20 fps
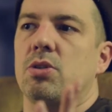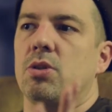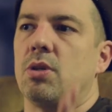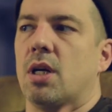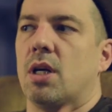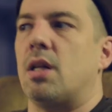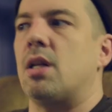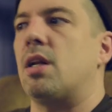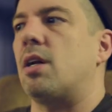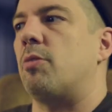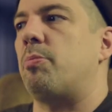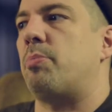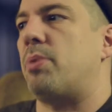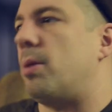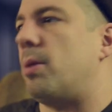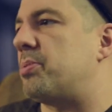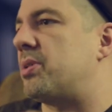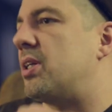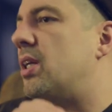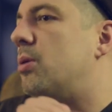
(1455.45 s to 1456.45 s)
show got a lot of
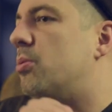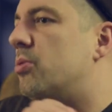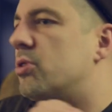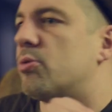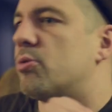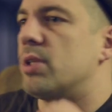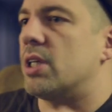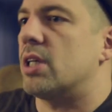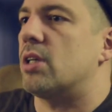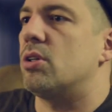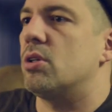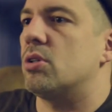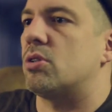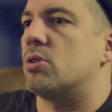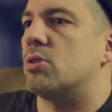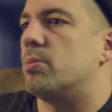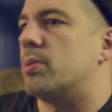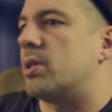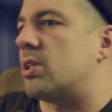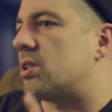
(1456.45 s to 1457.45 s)
props, and it was really good
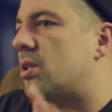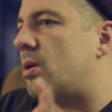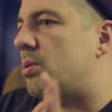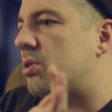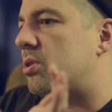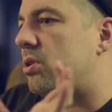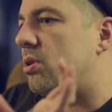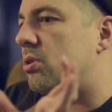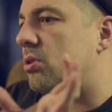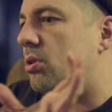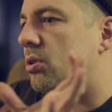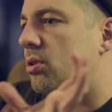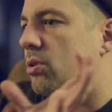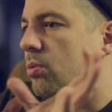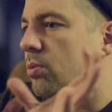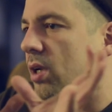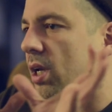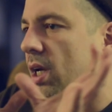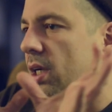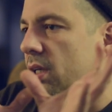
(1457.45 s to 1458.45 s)
too, because I was also
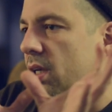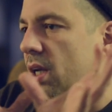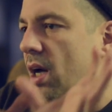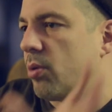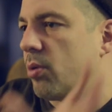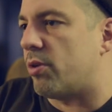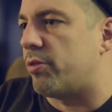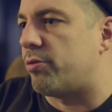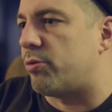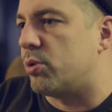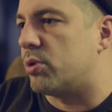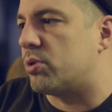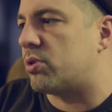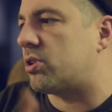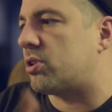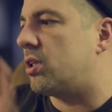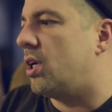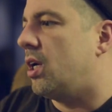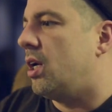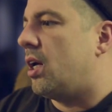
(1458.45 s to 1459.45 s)
doing like an hour of
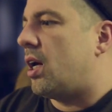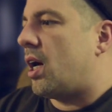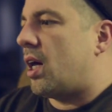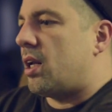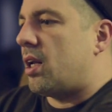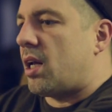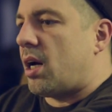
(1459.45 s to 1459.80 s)
roots and